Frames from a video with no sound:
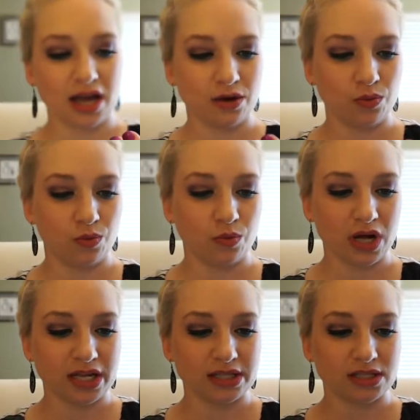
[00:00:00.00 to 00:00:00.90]
I
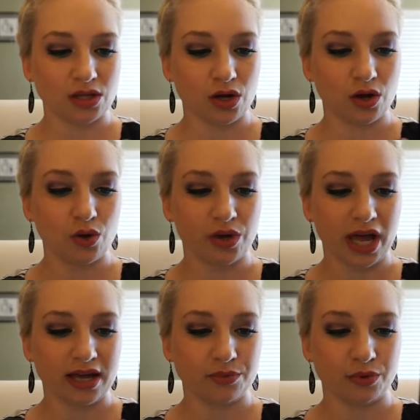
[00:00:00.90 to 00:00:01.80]
was
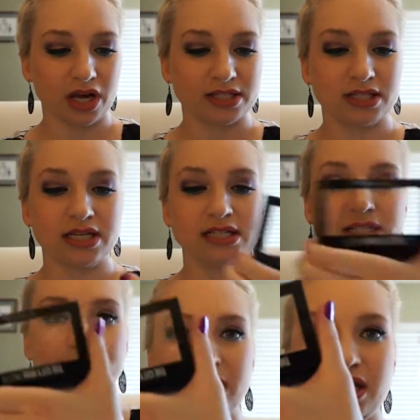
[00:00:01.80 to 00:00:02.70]
okay impressed.
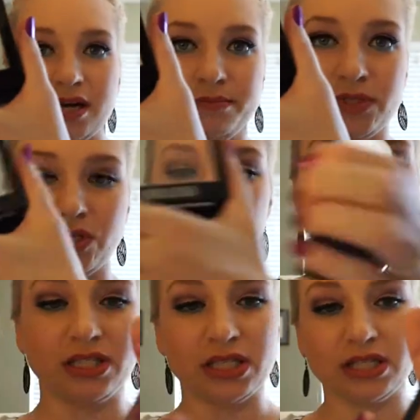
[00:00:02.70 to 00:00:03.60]
It's medium. So
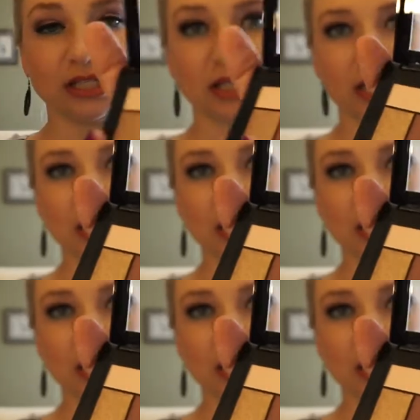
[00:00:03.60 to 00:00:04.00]
this is